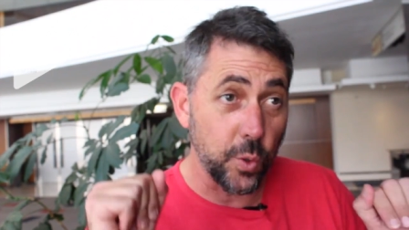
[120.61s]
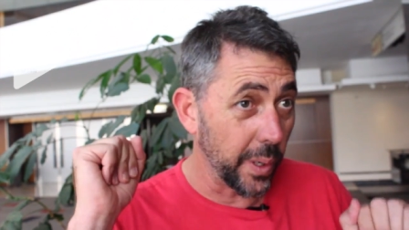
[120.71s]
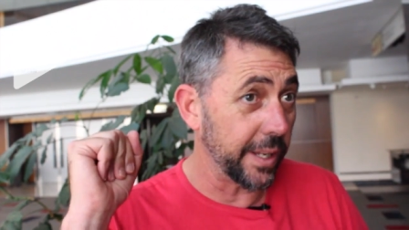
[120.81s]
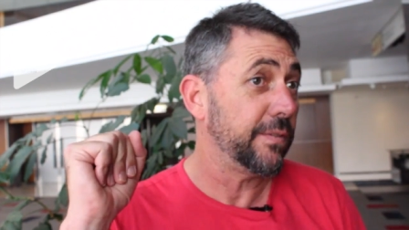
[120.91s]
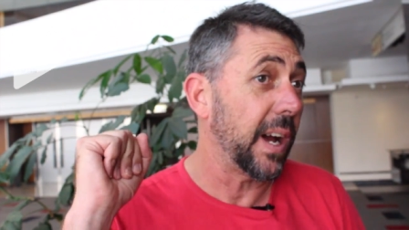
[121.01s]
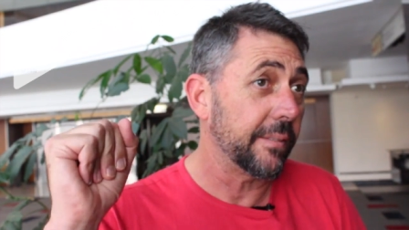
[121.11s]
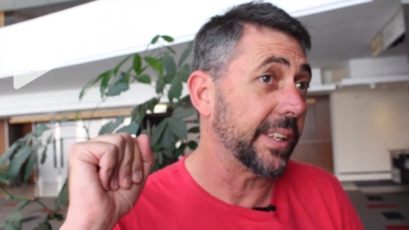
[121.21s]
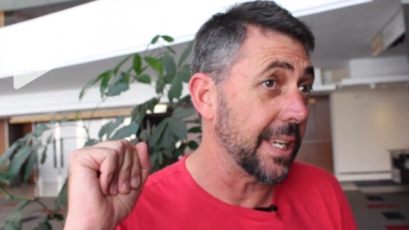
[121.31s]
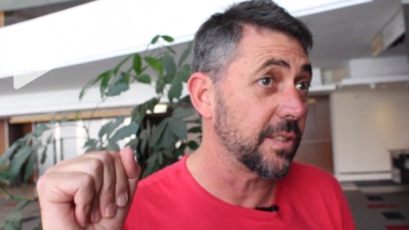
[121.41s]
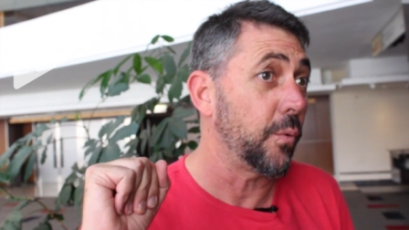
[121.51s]

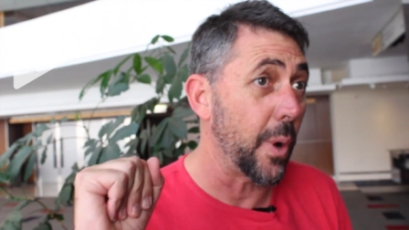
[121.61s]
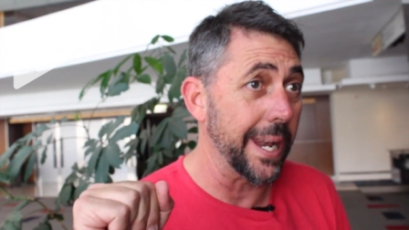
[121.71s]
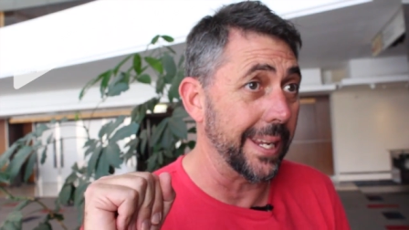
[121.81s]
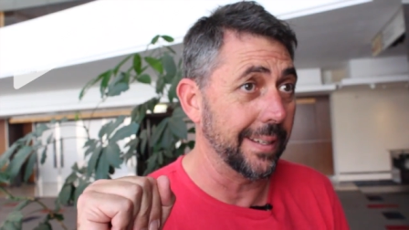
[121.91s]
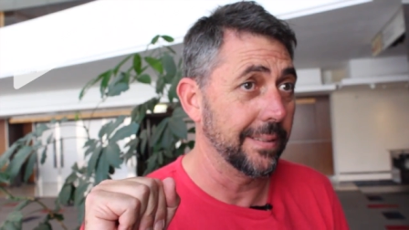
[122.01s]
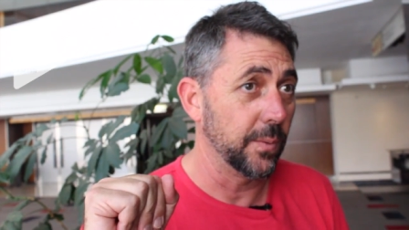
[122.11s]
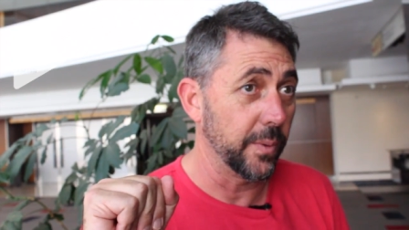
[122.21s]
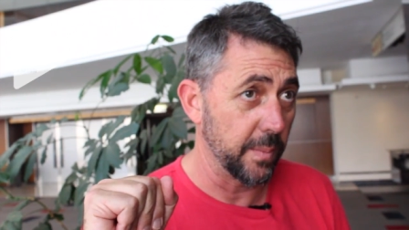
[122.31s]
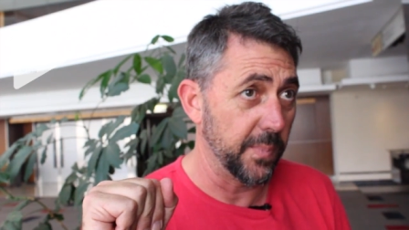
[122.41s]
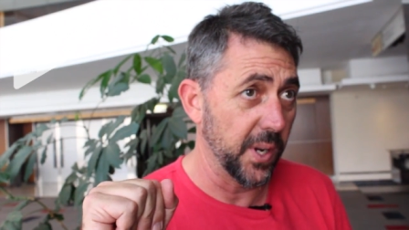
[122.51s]
25 k's of running with a